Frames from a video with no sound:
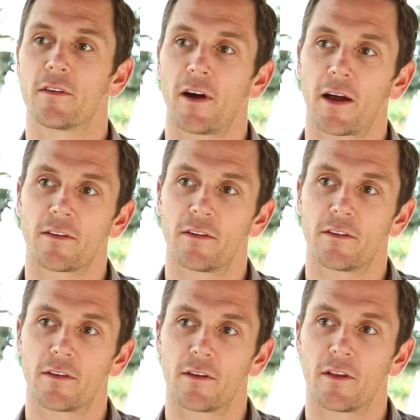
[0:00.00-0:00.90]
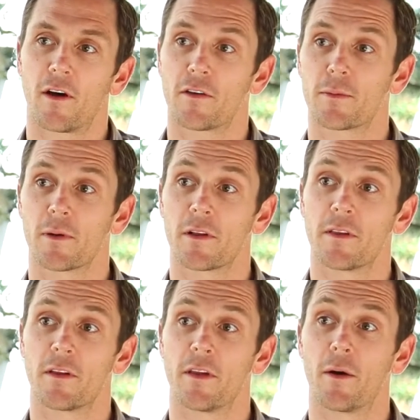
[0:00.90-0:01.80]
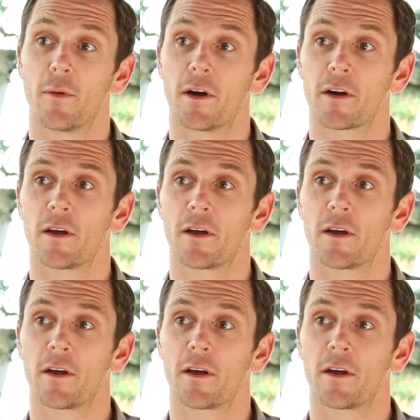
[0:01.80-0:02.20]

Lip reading: attracted to the hospital and the network